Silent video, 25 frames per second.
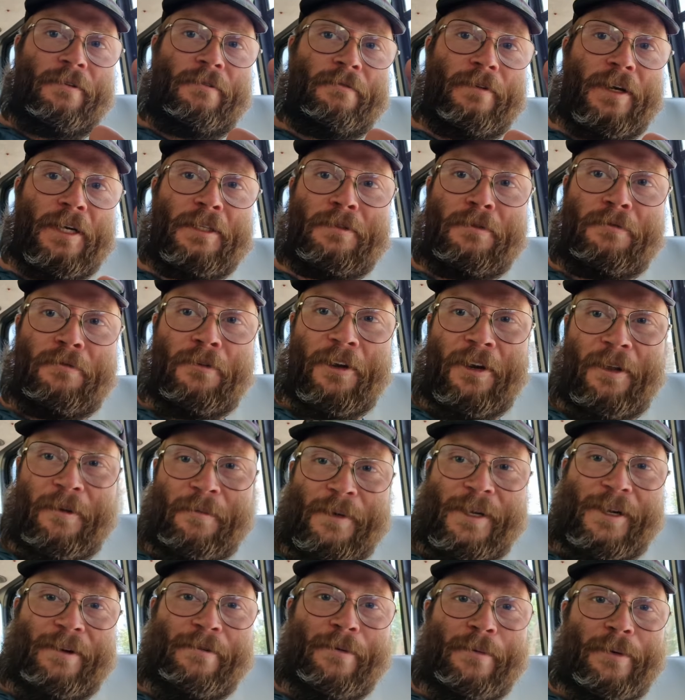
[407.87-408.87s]
Thanks for following
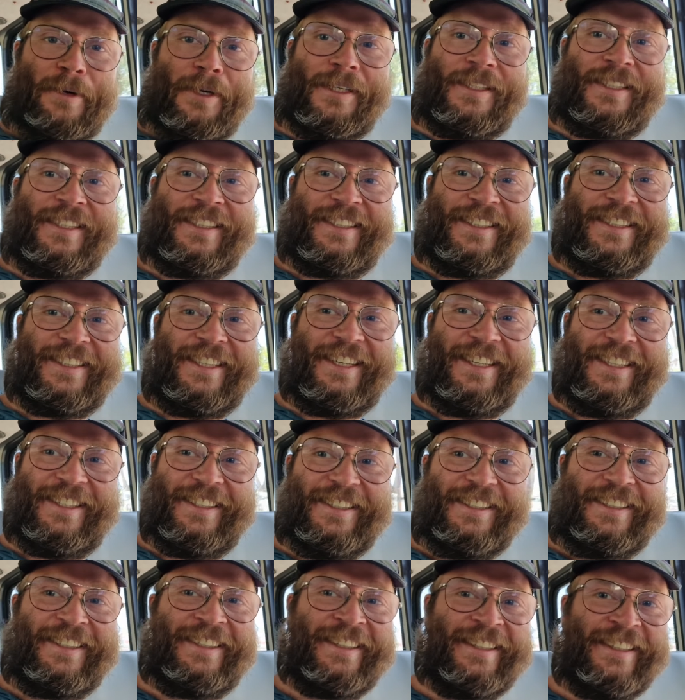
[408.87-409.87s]
me, everyone.
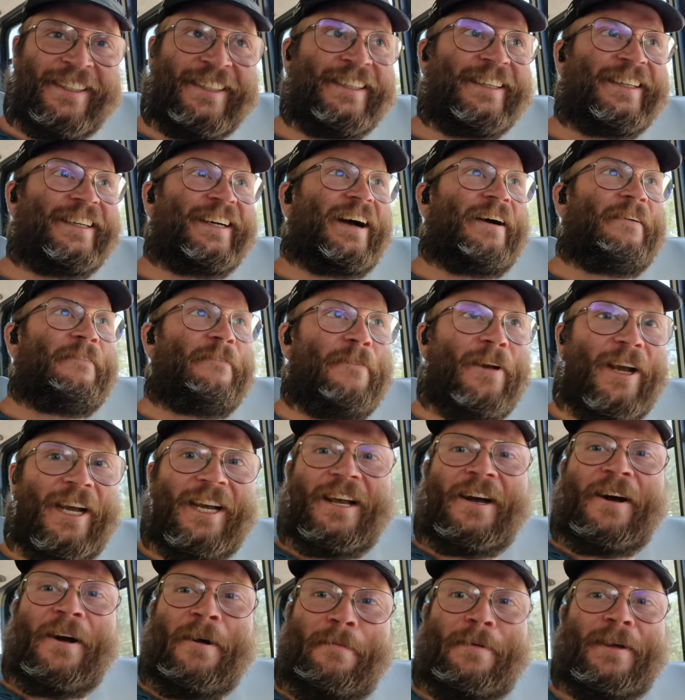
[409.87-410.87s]
I'm
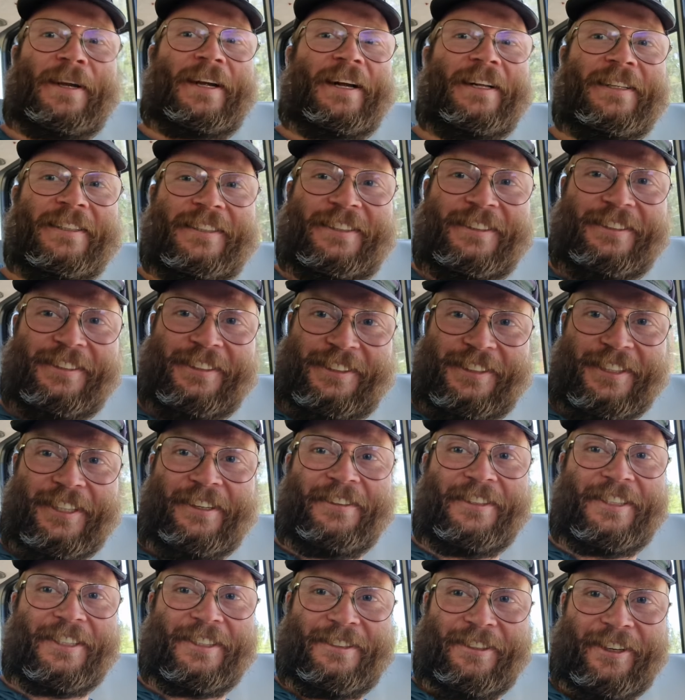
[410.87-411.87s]
really hoping I'll soon show
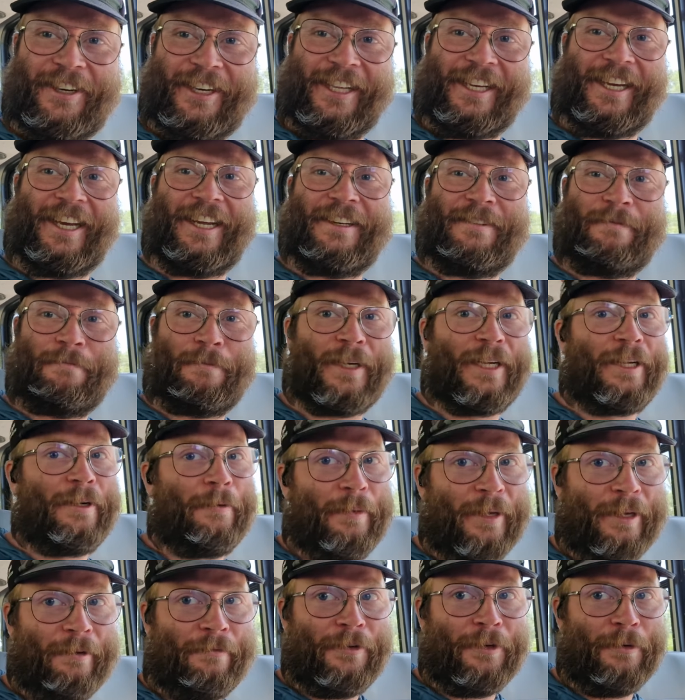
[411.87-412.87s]
you the trail again, but it'll
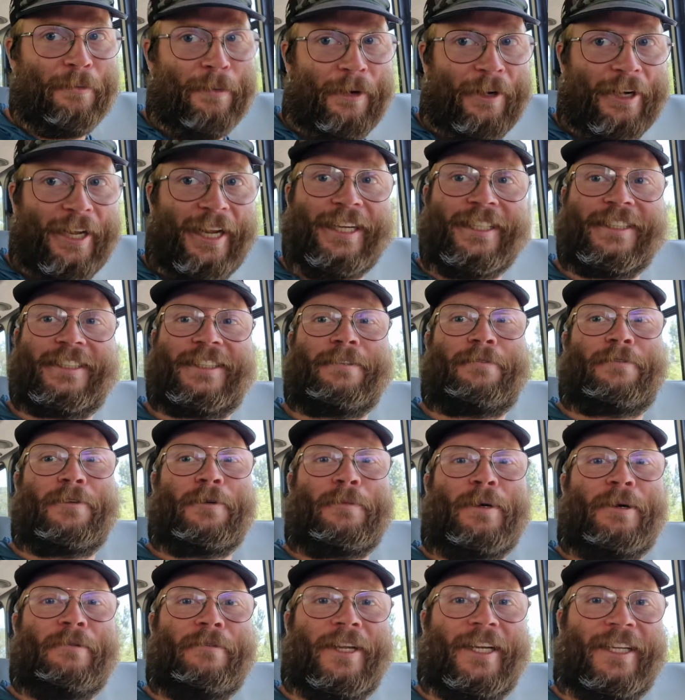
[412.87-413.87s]
be a few more days, a few
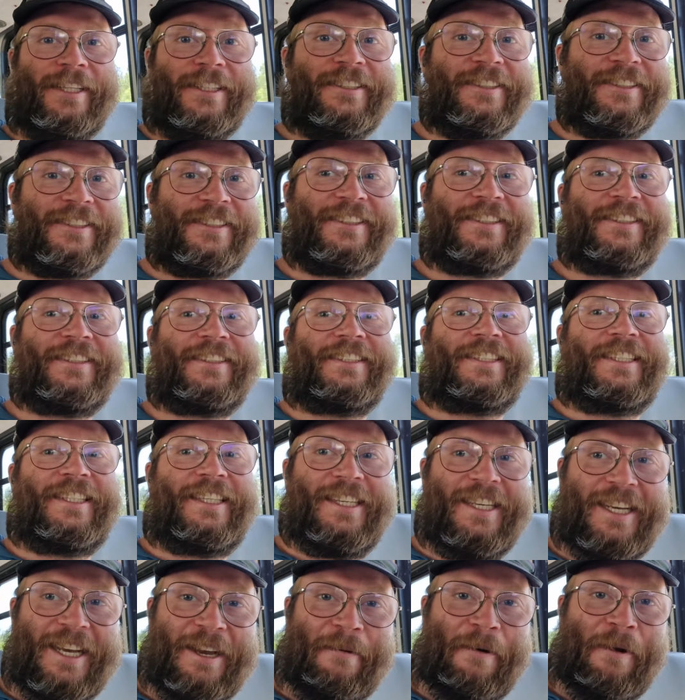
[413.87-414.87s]
more videos,
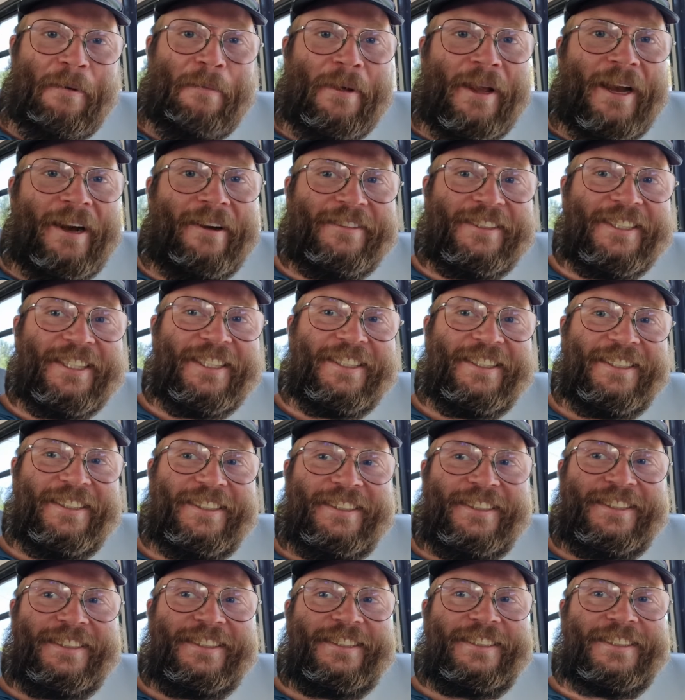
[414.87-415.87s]
and we'll be out there.
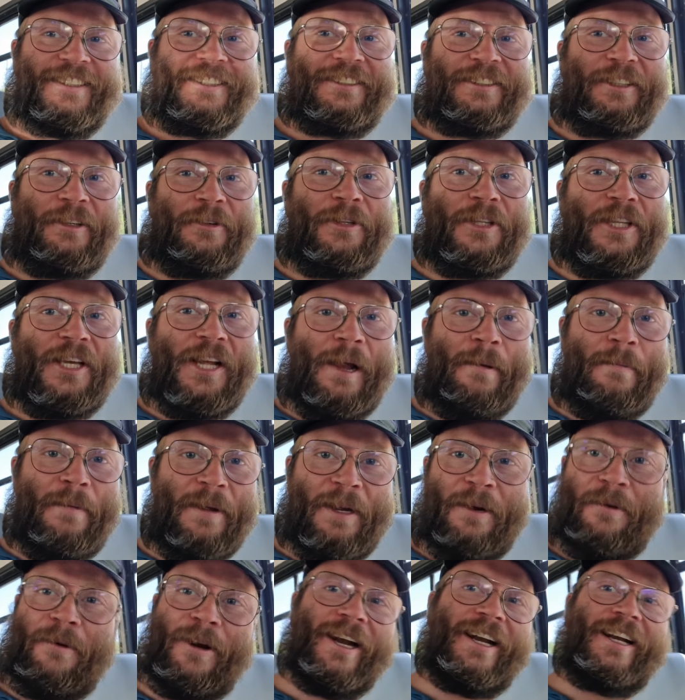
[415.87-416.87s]
Show you the
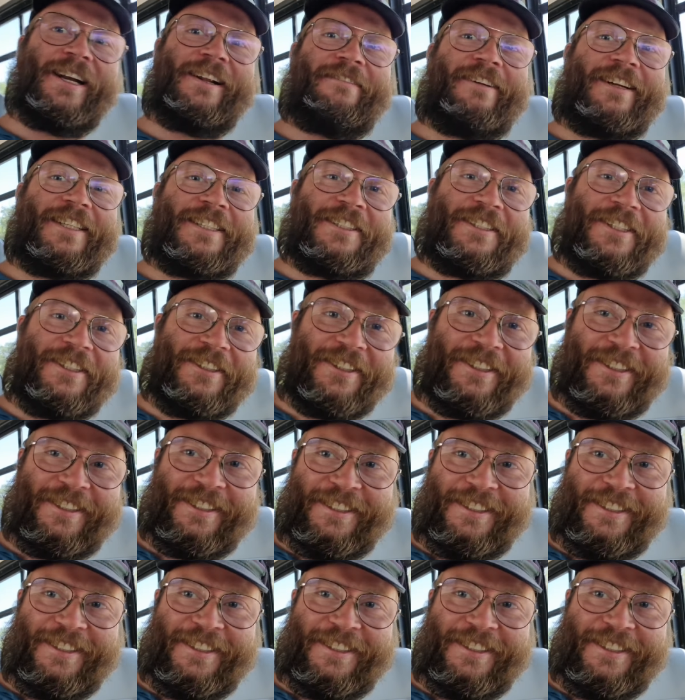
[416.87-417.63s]
epic grand adventure.